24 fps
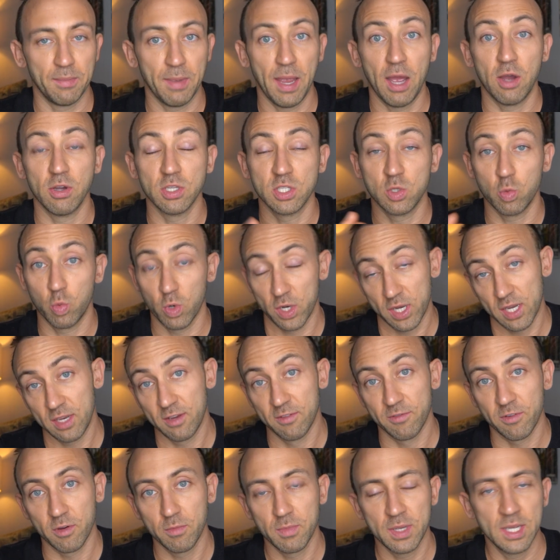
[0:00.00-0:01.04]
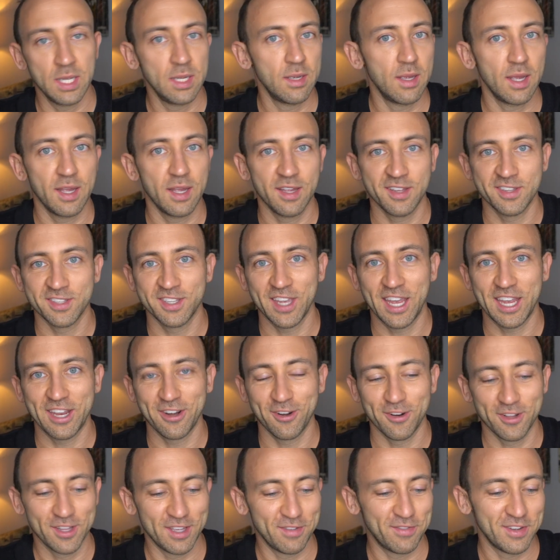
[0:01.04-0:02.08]
how it's working for me, and take it
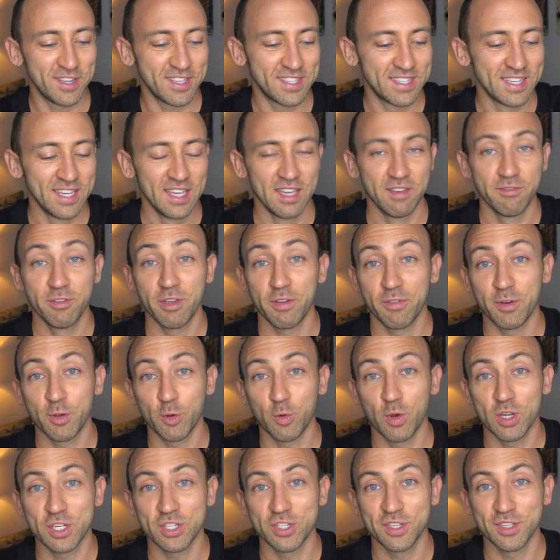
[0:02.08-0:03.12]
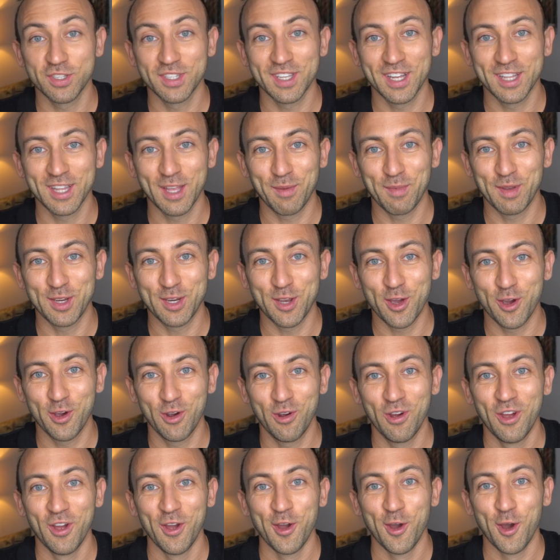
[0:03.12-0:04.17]
or leave it. If you have any questions, let me
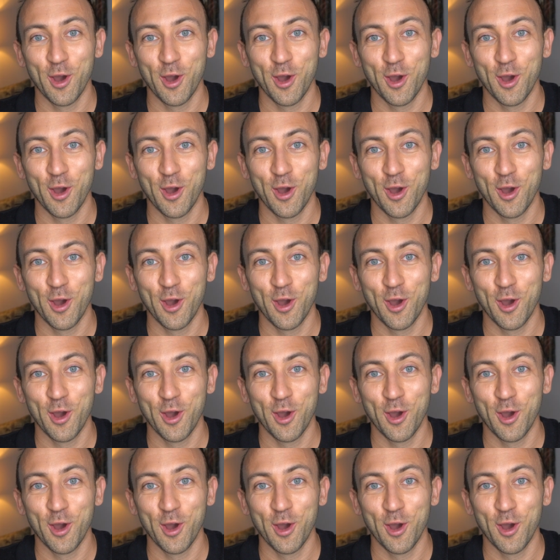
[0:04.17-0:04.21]
know.